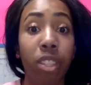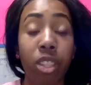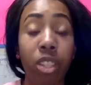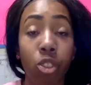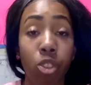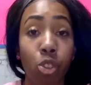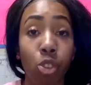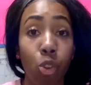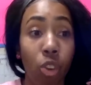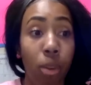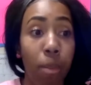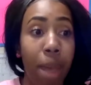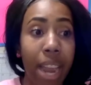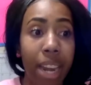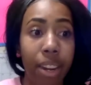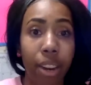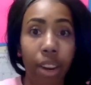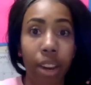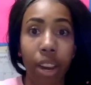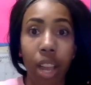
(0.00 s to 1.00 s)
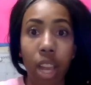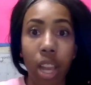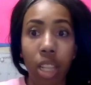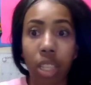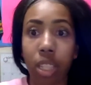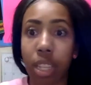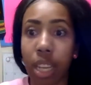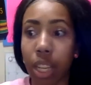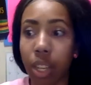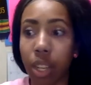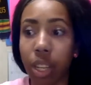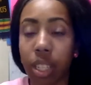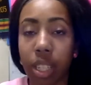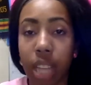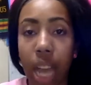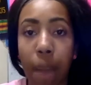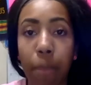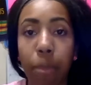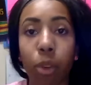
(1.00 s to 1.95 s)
There's no reminder to tell you to stop.